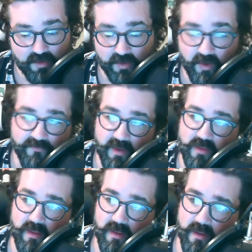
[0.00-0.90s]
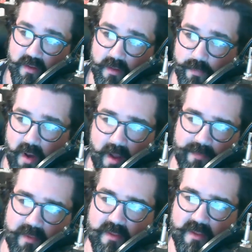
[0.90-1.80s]
You know, I've actually
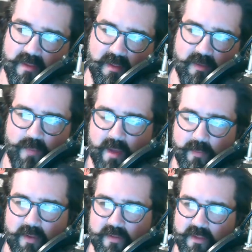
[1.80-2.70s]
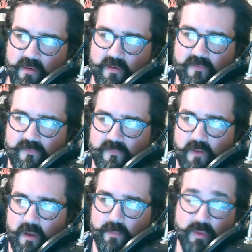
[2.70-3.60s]
bought the 60s Batman series
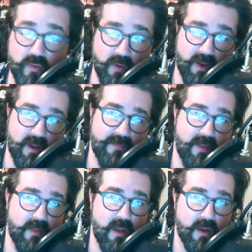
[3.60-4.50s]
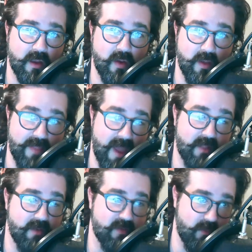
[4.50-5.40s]
on Blu ray not that long ago, and
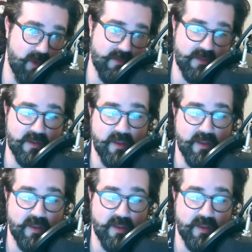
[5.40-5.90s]
that looks amazing.